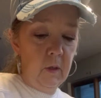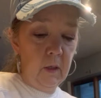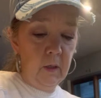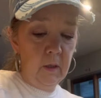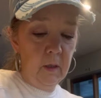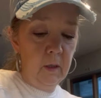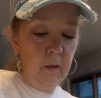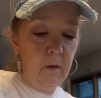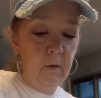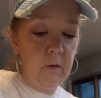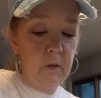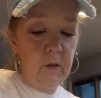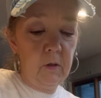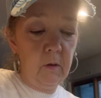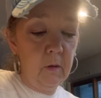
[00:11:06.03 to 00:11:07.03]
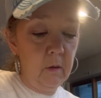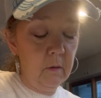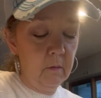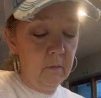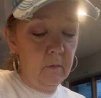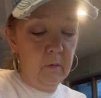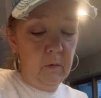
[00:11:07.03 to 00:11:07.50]
Continue
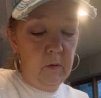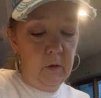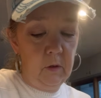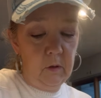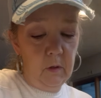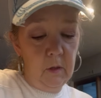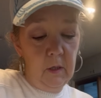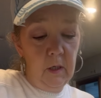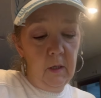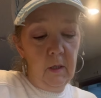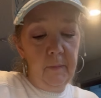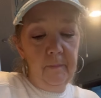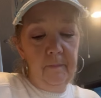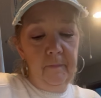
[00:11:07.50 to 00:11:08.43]
to stir that up.